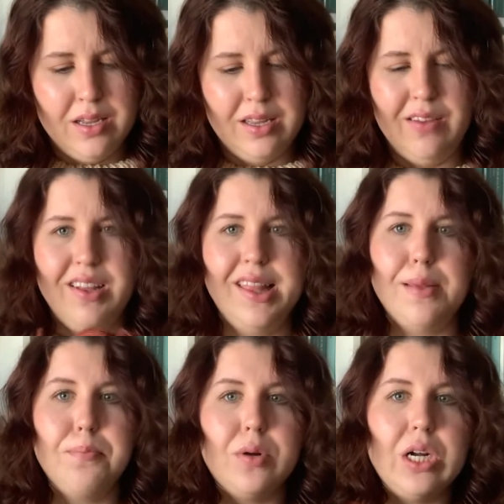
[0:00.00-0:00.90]
even
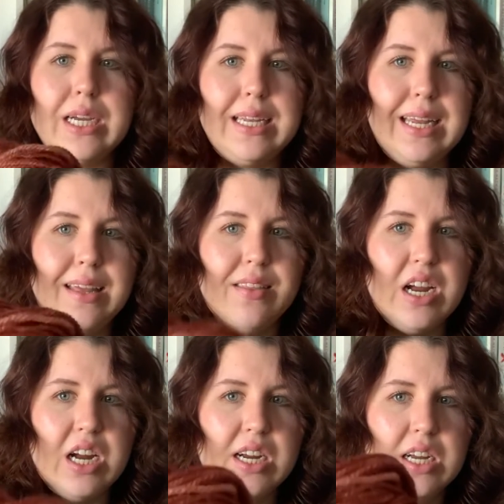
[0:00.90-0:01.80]
some burgundy in
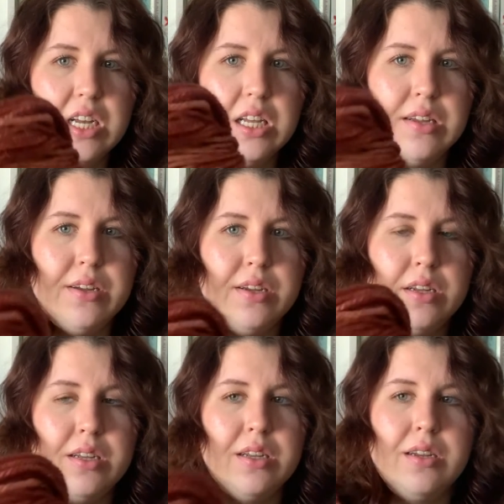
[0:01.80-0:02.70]
there.
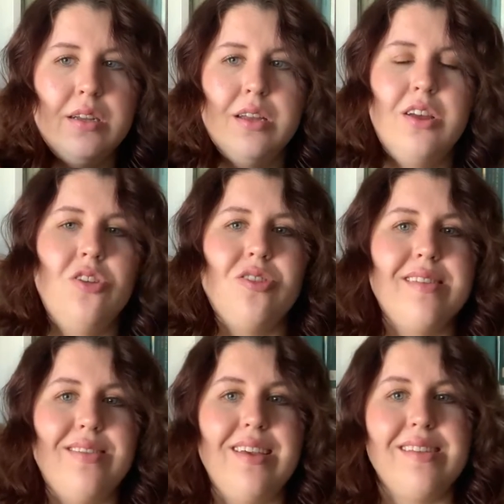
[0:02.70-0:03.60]

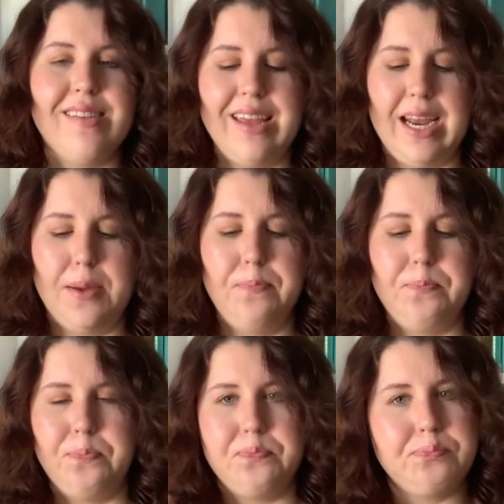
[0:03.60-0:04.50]
Just this like
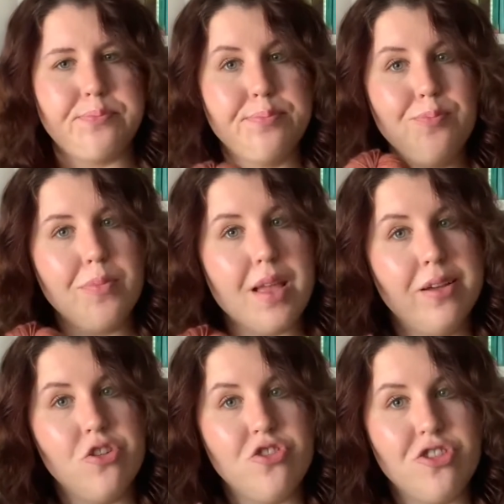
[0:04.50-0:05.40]

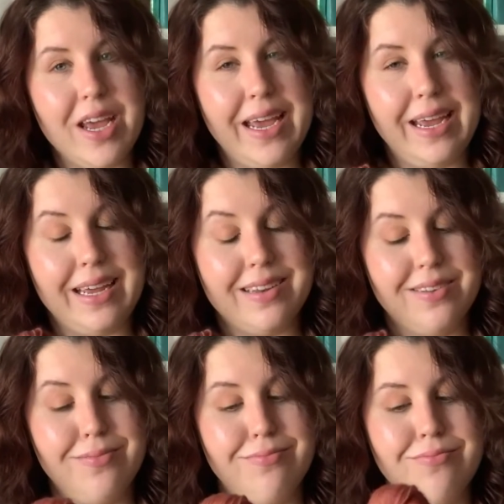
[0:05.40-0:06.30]
shade
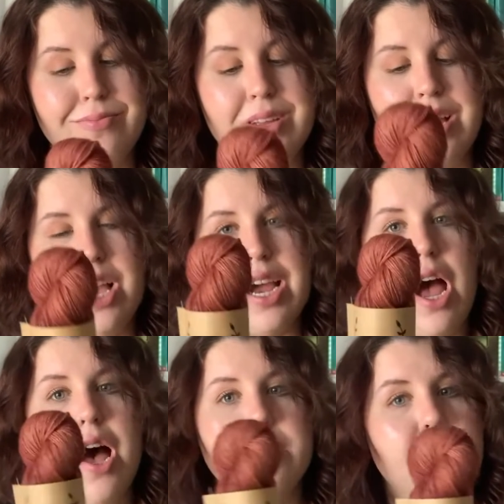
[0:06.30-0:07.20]

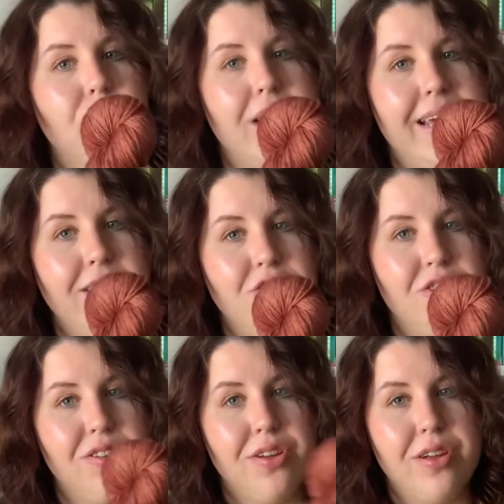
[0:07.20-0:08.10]
color
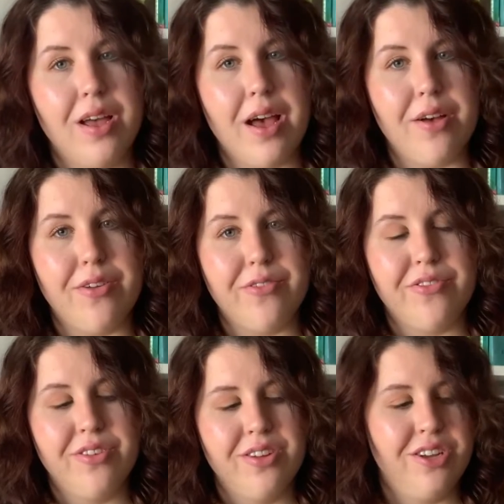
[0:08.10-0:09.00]
range
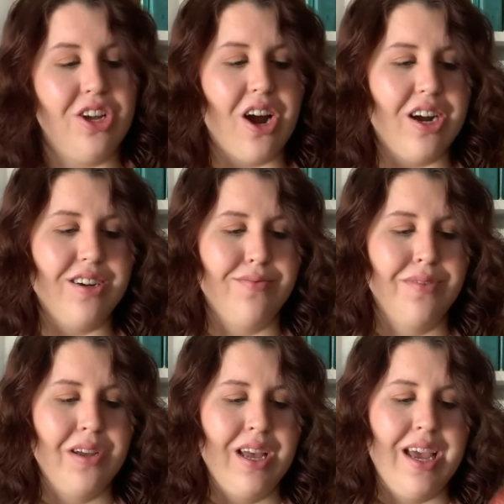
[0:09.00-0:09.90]
of yarn.
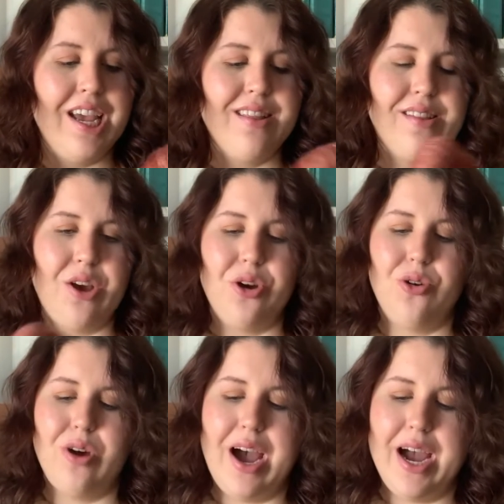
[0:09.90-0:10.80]
And
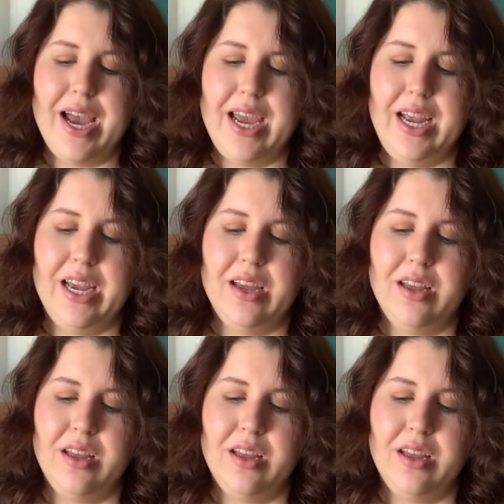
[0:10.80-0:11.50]
so I